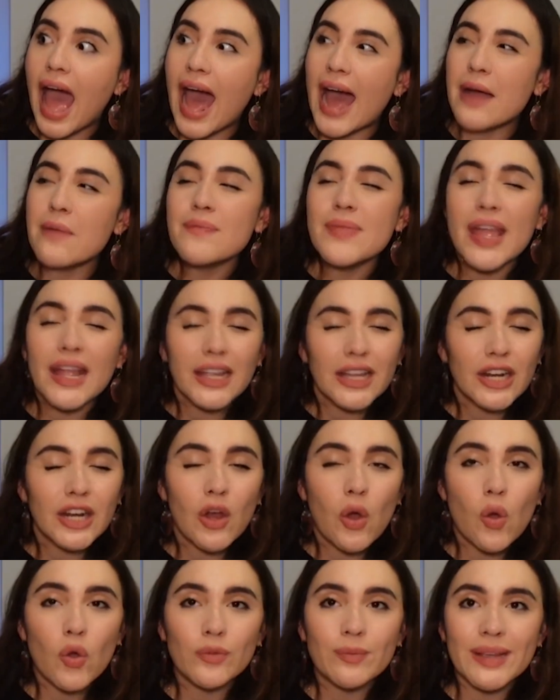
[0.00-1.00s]
I'm not going
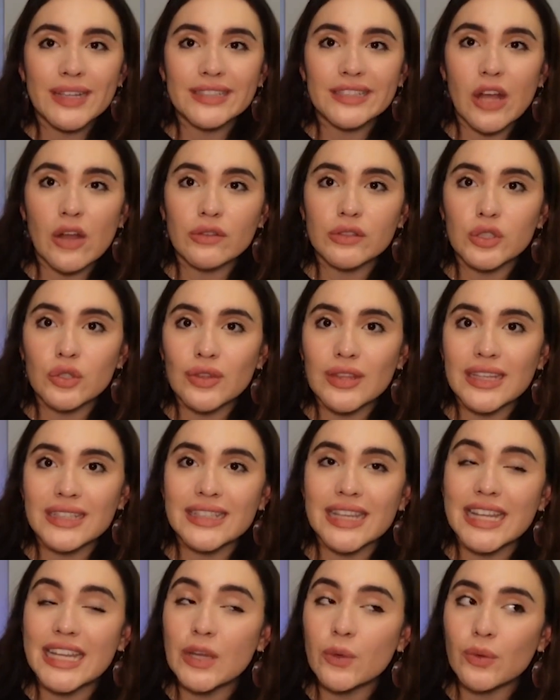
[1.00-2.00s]
to hold myself to
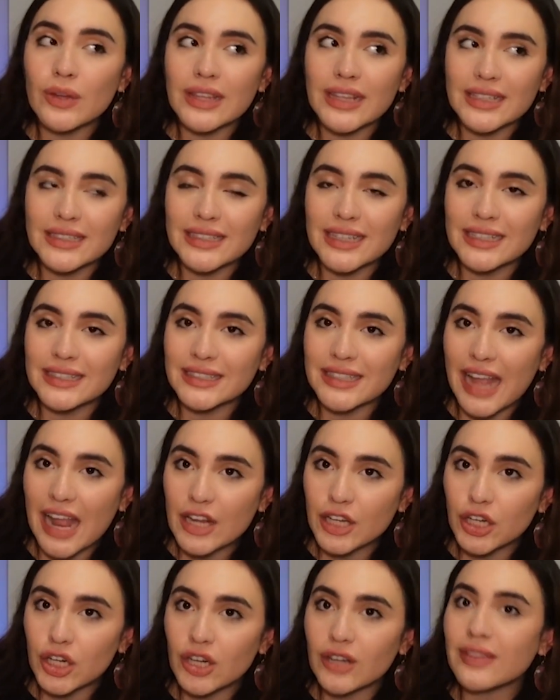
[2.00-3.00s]
this unrealistic
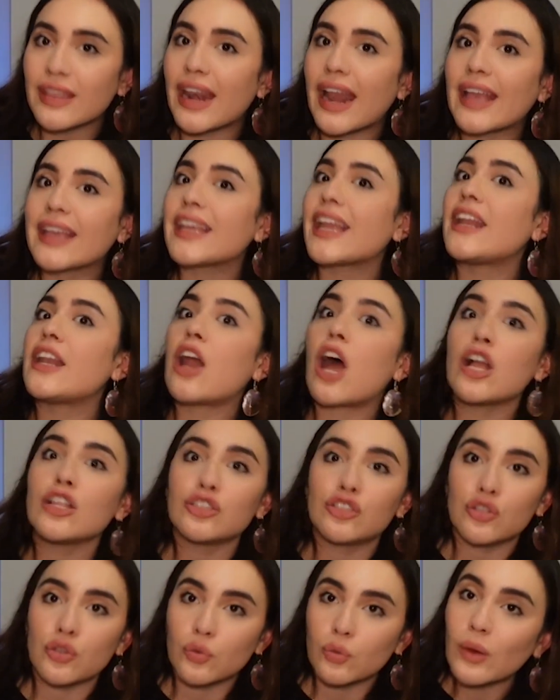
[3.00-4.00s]
standard that I
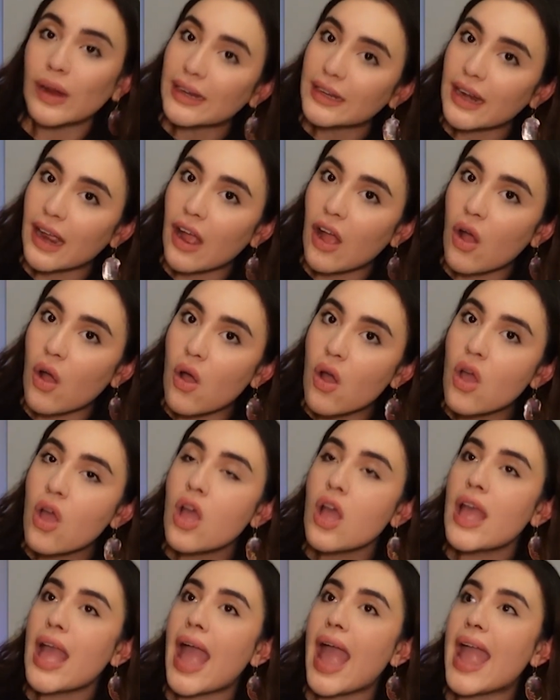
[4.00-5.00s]
cannot do right now
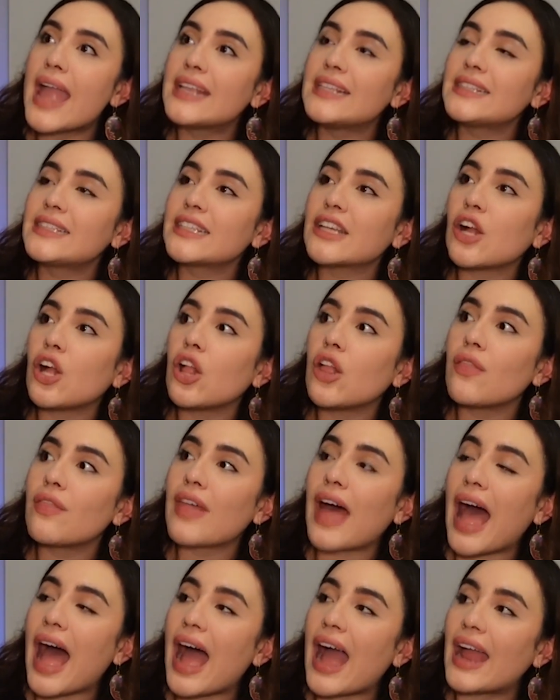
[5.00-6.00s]

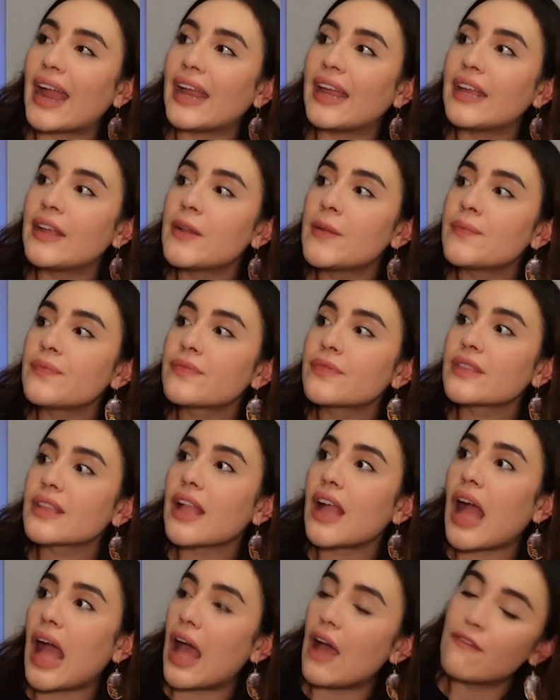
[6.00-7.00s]
until I
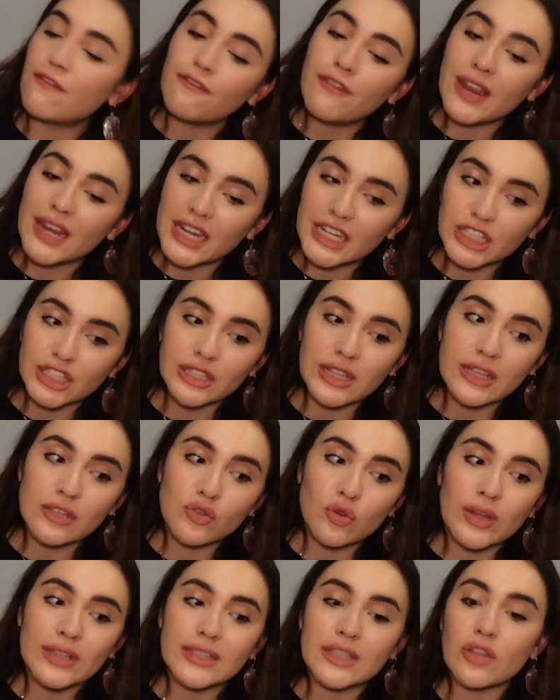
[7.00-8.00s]
finish
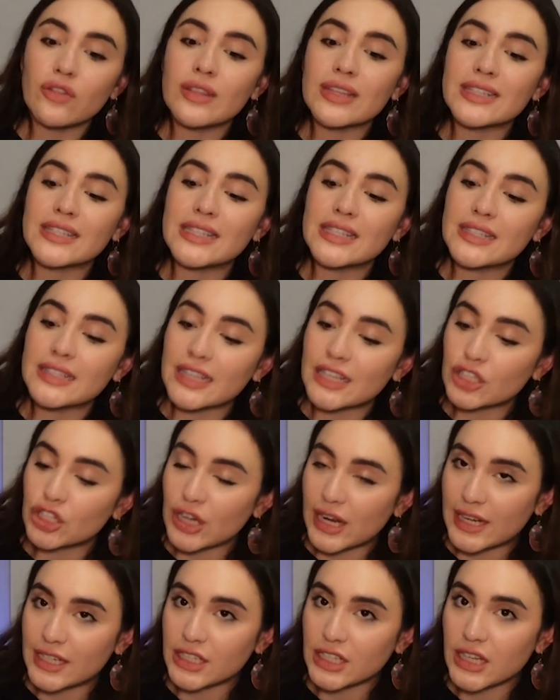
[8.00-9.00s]
this or until the season
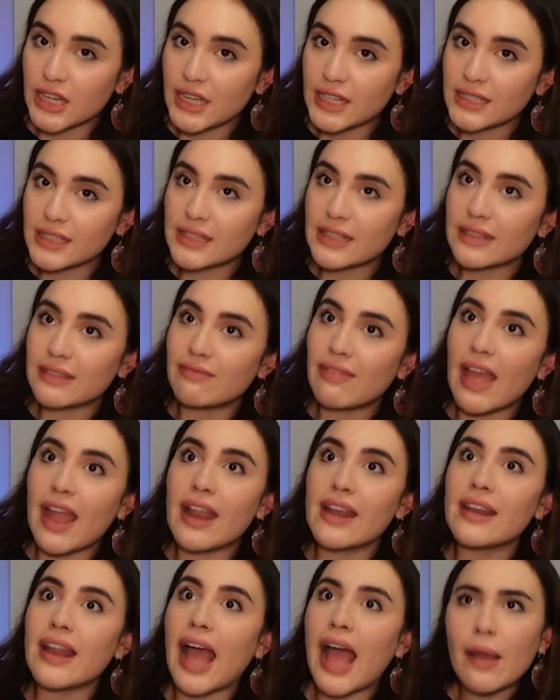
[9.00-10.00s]
changes.
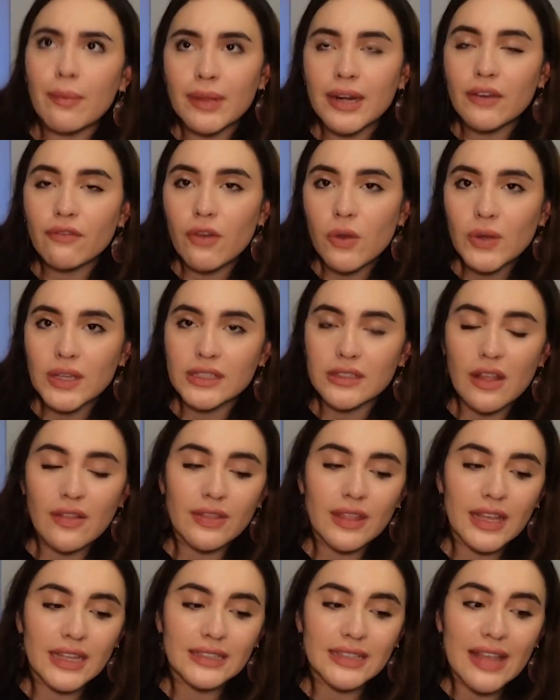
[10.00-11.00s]
Then I'm going to focus
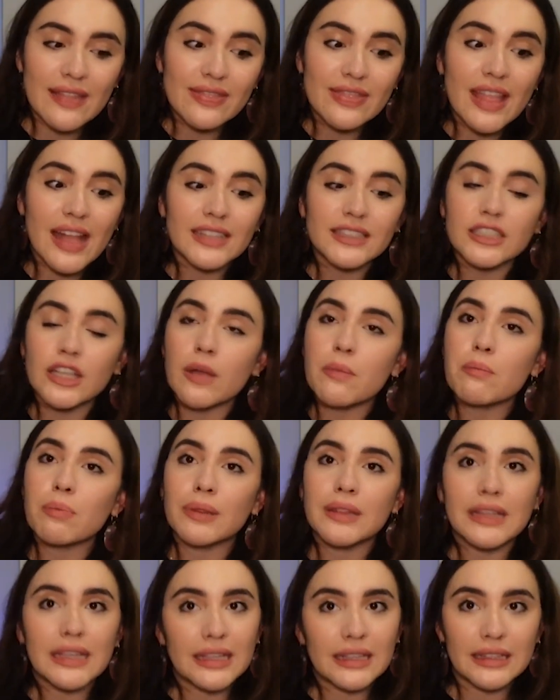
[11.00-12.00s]
on this, and that's
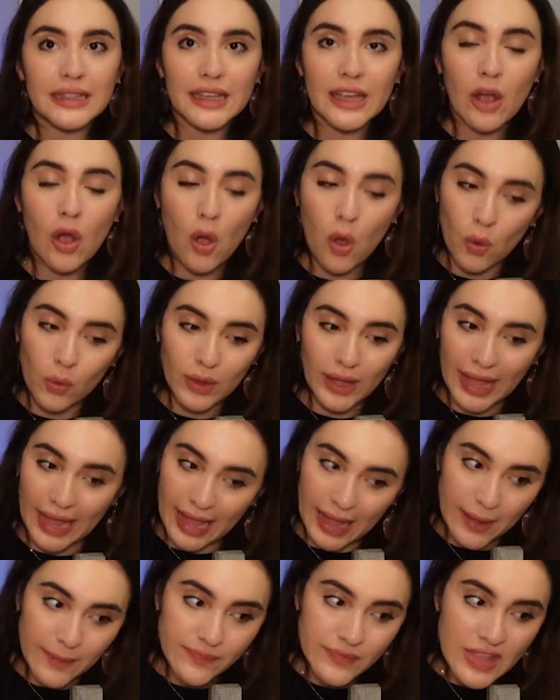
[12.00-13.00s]
completely
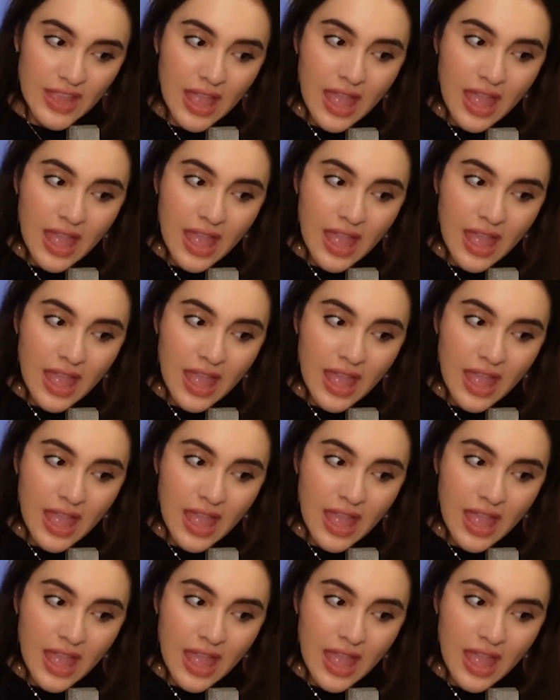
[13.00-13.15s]
okay.